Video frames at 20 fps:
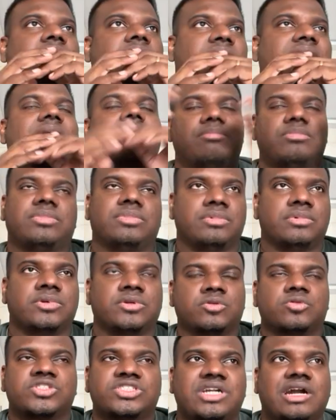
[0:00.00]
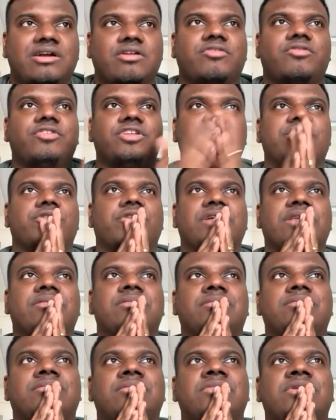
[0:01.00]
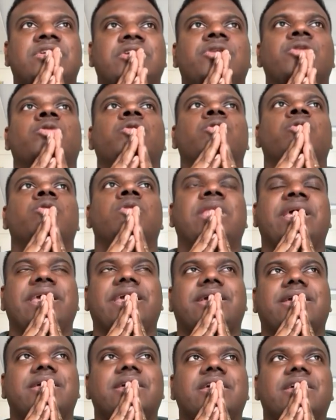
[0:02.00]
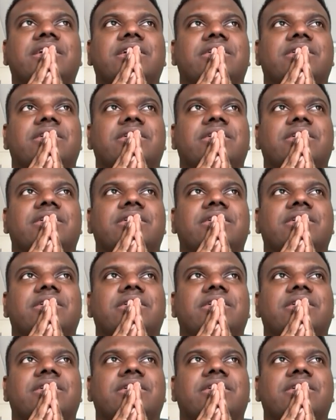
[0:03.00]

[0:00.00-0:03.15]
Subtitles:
yeah, to start off with, you can do like